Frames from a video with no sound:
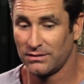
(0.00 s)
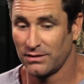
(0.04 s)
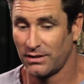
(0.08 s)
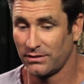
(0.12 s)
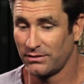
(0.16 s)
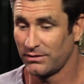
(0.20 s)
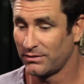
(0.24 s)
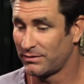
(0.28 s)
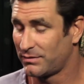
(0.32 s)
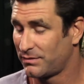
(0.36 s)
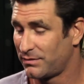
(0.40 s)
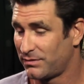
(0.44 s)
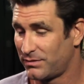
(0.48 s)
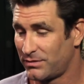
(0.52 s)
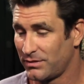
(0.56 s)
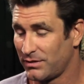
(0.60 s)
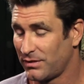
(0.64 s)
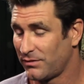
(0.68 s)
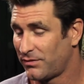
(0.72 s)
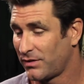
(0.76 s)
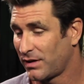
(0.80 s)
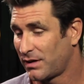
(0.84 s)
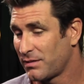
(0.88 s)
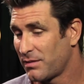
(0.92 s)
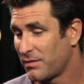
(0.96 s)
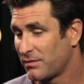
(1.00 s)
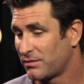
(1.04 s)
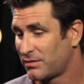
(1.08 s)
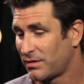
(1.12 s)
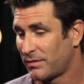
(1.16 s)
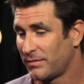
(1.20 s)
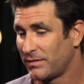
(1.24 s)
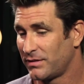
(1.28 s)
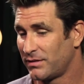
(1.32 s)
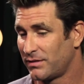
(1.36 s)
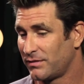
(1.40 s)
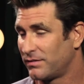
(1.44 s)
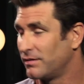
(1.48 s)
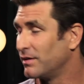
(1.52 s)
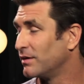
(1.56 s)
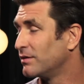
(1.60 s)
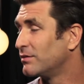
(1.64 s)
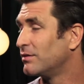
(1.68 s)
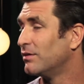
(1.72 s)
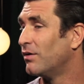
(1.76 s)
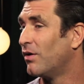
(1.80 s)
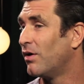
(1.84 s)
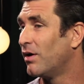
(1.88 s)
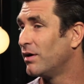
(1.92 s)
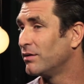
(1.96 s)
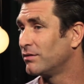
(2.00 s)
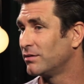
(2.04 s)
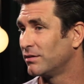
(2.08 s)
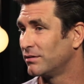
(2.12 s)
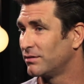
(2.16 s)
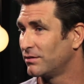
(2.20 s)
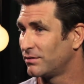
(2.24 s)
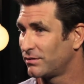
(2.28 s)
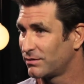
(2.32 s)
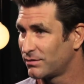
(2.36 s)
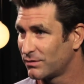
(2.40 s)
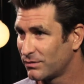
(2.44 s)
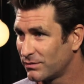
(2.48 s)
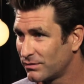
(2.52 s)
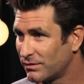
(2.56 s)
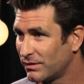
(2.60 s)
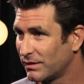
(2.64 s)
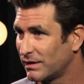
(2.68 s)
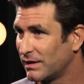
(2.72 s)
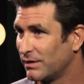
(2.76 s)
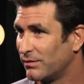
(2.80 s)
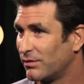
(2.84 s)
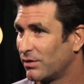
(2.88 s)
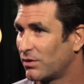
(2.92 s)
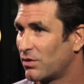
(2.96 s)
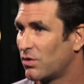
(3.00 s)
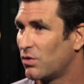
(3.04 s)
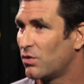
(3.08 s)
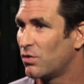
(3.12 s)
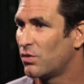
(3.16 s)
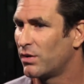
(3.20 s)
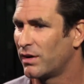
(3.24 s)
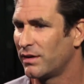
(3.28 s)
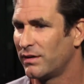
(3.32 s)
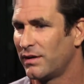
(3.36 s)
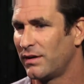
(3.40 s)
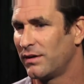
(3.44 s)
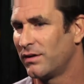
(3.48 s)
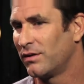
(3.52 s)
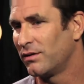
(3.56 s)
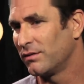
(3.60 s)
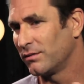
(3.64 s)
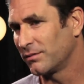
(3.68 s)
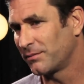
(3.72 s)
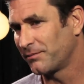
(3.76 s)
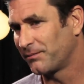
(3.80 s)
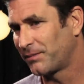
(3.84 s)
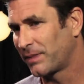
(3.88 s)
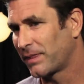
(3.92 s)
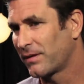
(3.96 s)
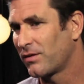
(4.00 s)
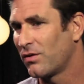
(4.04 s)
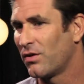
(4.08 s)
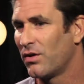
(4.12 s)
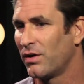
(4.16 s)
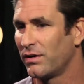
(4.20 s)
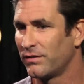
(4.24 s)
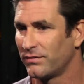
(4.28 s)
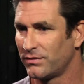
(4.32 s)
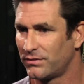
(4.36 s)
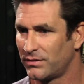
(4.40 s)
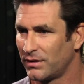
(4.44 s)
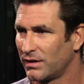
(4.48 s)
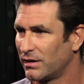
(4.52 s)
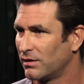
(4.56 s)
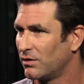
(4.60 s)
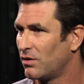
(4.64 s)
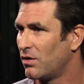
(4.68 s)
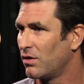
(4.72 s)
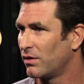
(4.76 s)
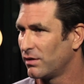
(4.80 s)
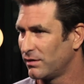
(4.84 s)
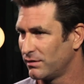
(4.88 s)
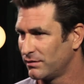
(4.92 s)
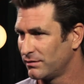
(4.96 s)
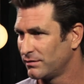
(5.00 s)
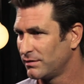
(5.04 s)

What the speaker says: I just, if I come up with something that I think's nice, I'll just quickly record, and then I'll kind of sing along